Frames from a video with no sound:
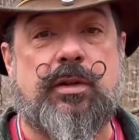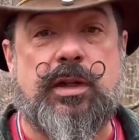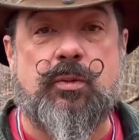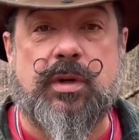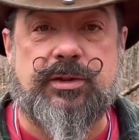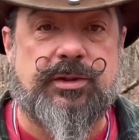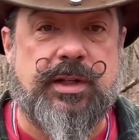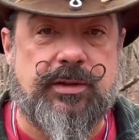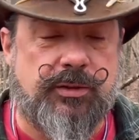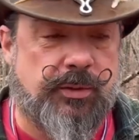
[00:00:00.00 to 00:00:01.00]
He won
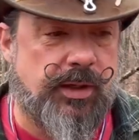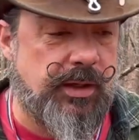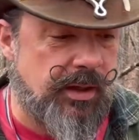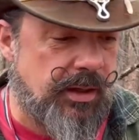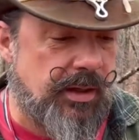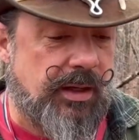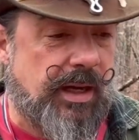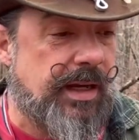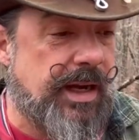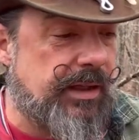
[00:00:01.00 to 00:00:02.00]
season 3,
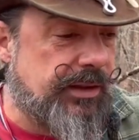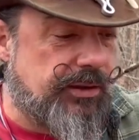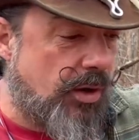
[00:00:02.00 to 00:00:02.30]
and he had this